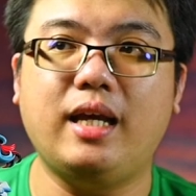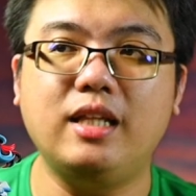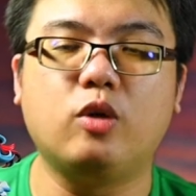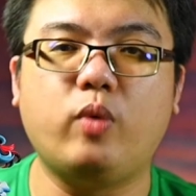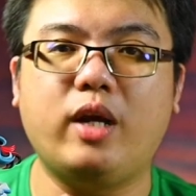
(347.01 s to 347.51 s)
in
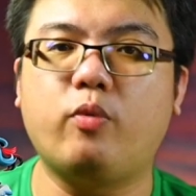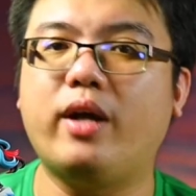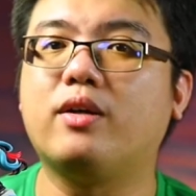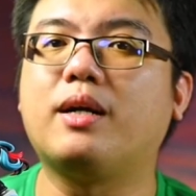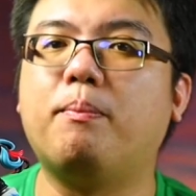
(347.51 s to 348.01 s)
a way where
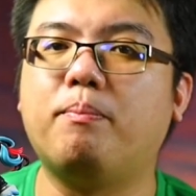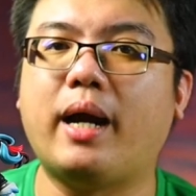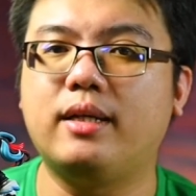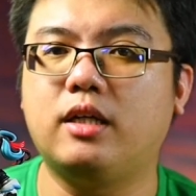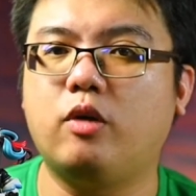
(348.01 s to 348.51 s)
you
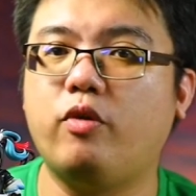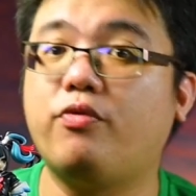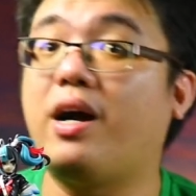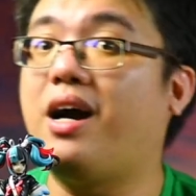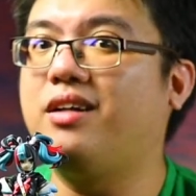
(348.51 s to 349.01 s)
combine her with
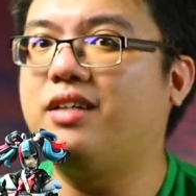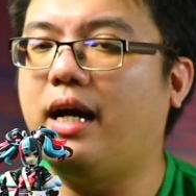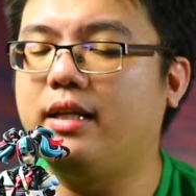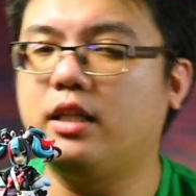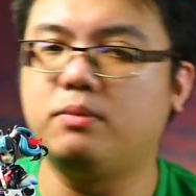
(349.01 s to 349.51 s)
other
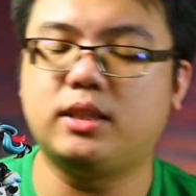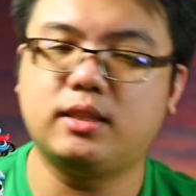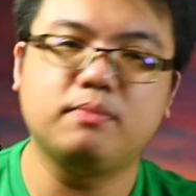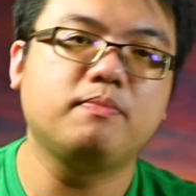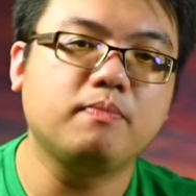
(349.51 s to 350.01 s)
items.